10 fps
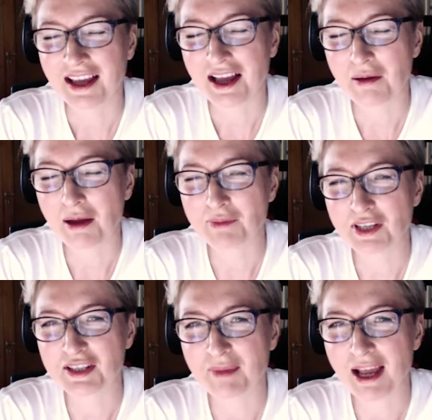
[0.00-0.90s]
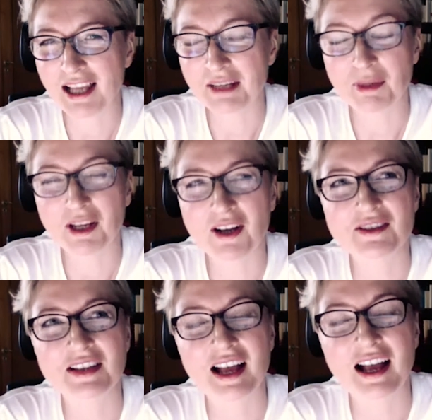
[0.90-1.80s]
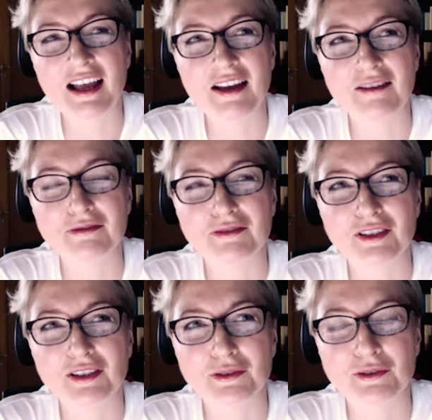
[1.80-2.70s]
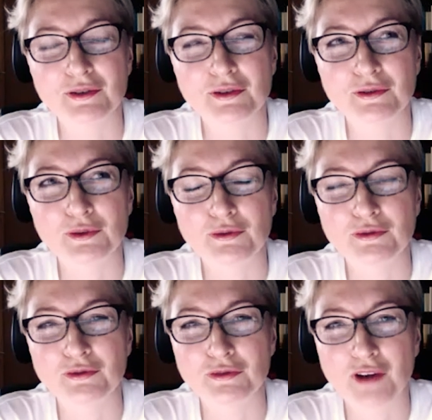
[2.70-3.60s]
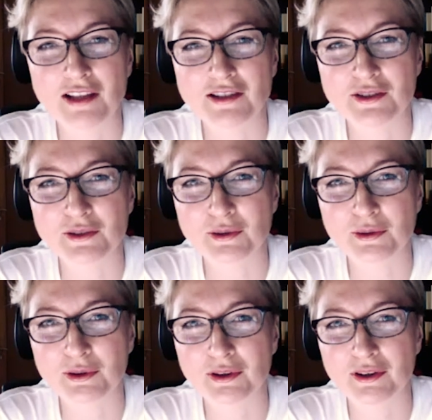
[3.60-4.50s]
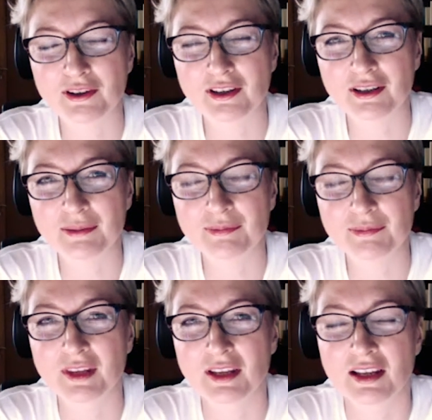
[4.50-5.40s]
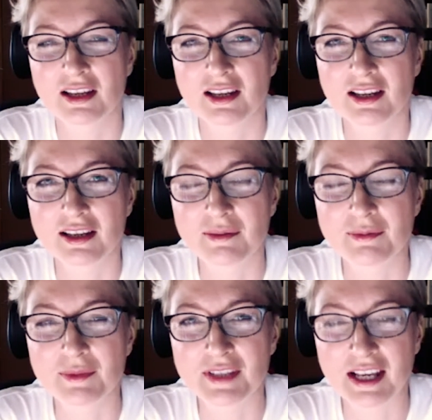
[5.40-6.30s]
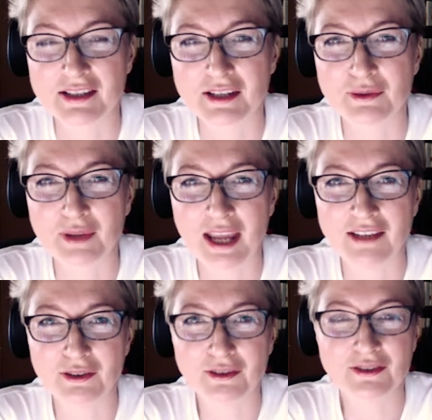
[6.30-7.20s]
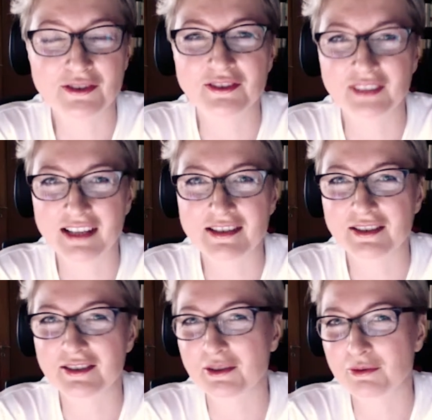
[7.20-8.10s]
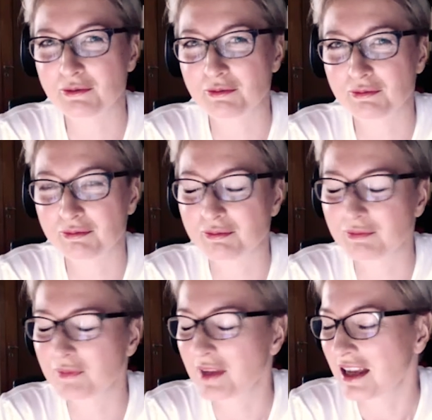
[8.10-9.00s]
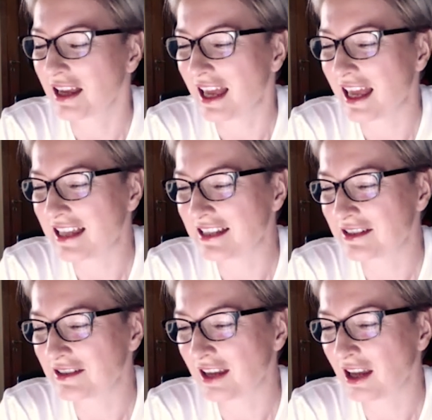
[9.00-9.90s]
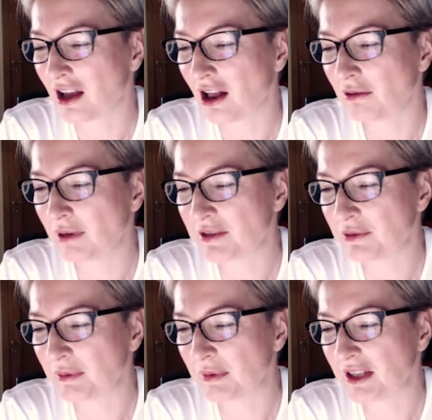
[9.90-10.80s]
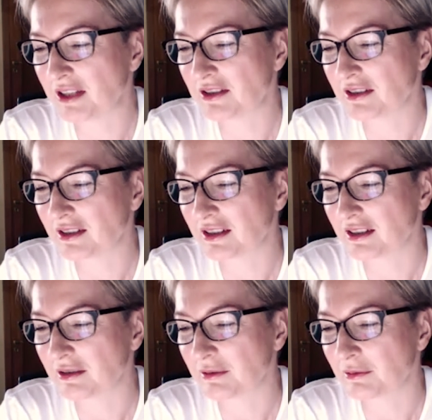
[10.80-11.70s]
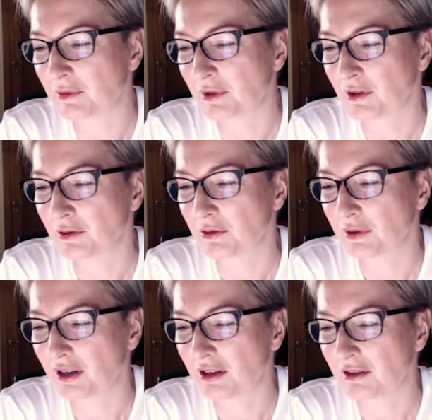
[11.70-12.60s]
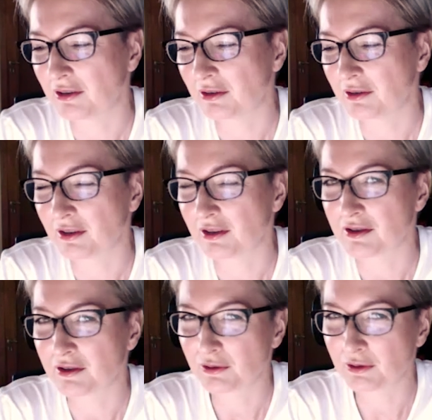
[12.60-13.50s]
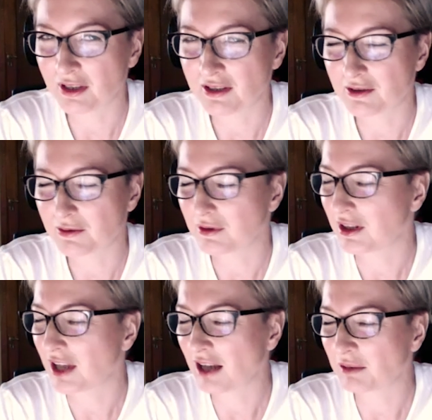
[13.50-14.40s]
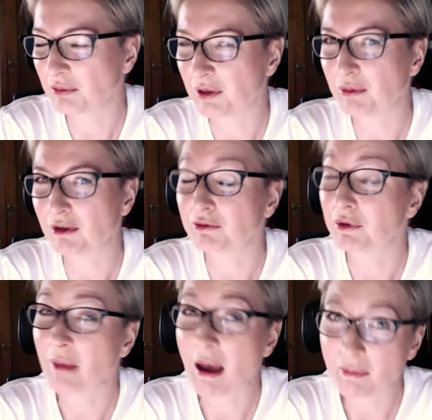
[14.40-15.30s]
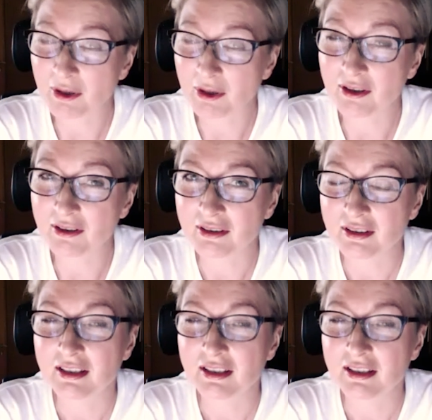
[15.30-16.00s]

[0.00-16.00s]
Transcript: I'm just smiling because I have two friends who are sex educators. Yes, and they always repeat to their students, to the young people, remember,